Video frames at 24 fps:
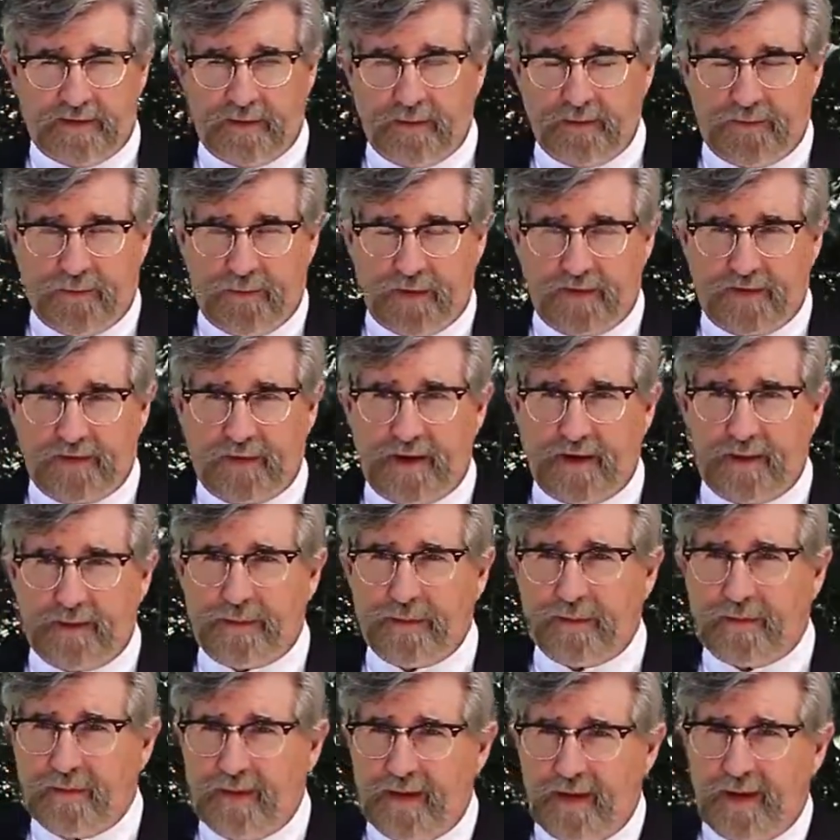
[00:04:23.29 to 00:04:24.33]
So, for
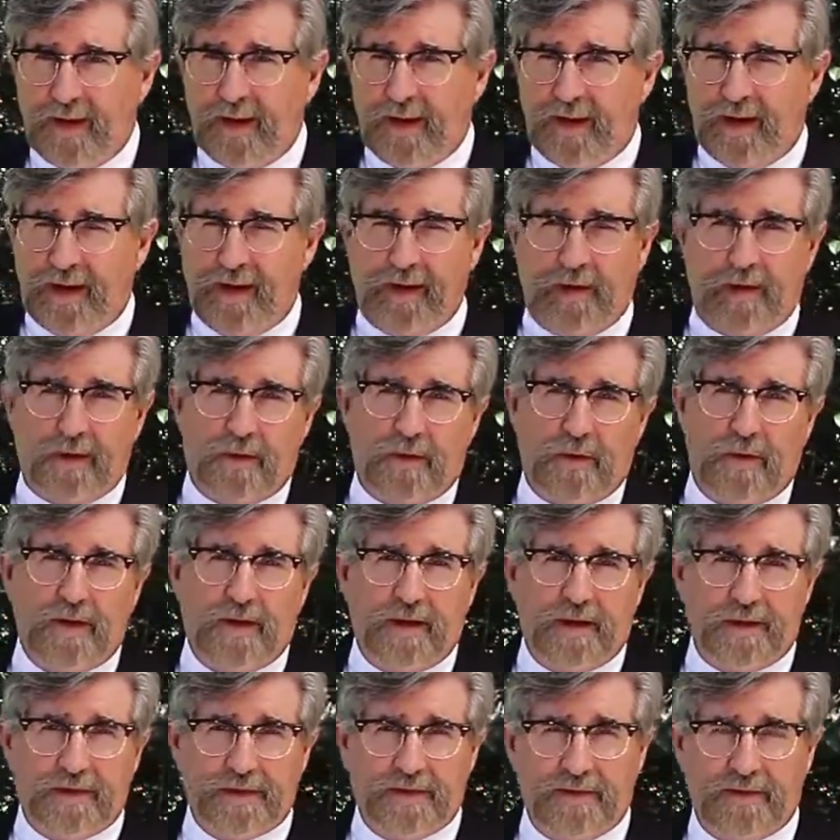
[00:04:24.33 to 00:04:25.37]
example, in
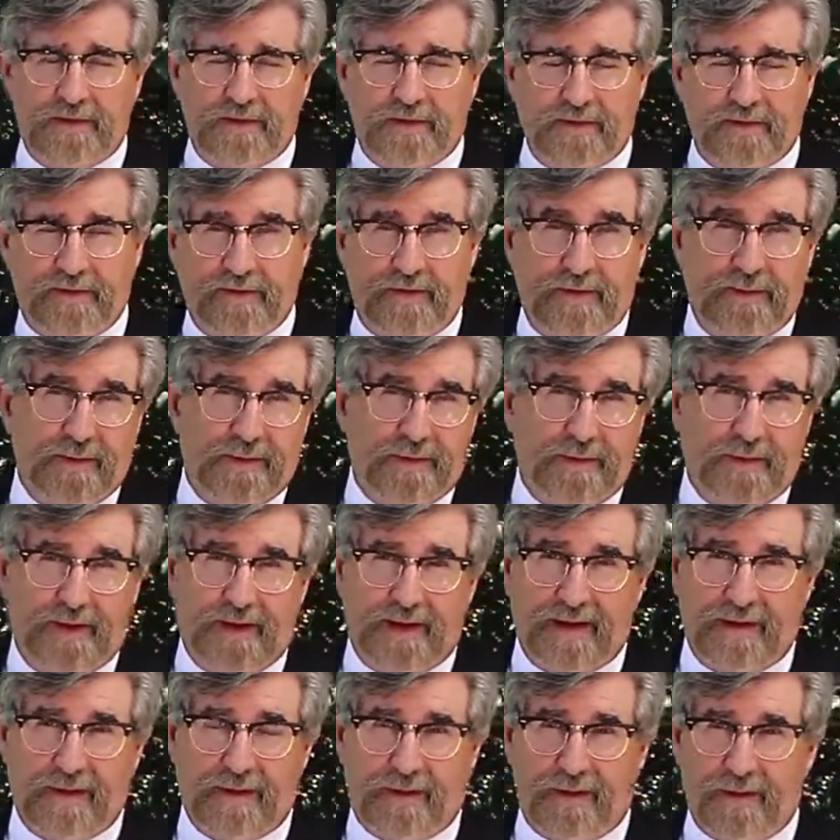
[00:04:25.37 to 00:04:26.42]
ongoing issues of
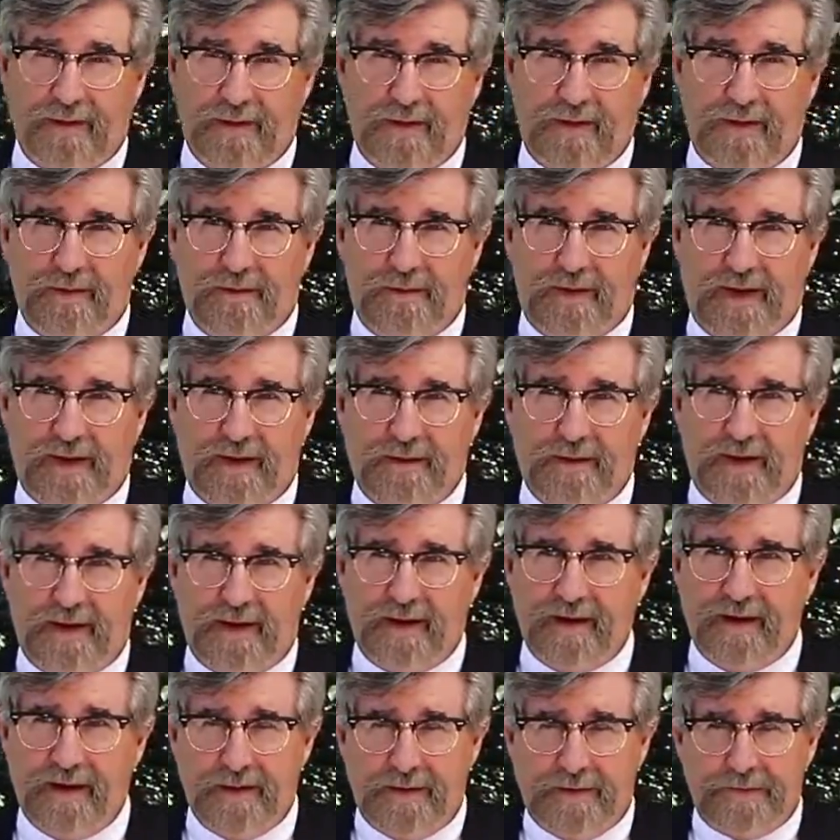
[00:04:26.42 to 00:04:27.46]
Superman or
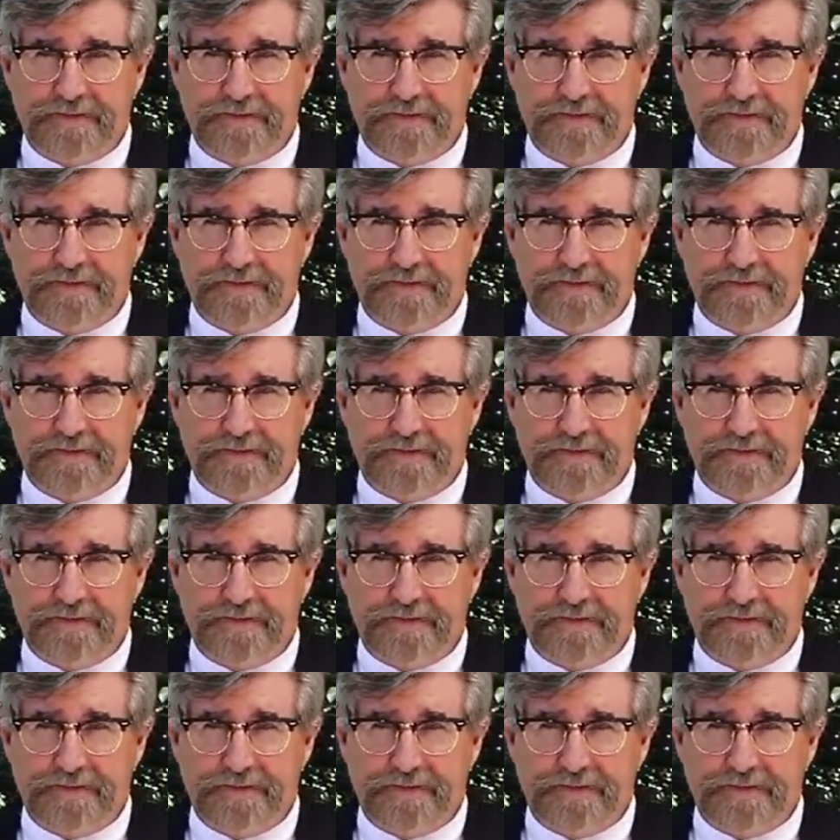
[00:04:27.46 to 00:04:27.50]
Batman,